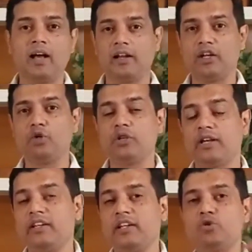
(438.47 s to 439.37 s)

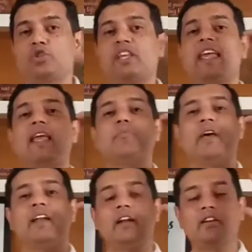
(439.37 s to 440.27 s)
Hallelujah. Did you say
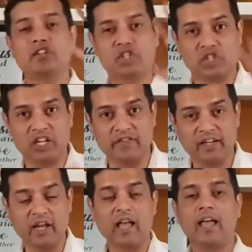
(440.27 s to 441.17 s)
amen and receive
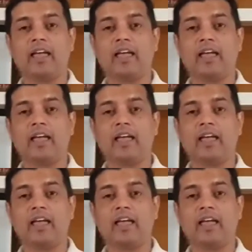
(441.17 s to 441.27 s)
it?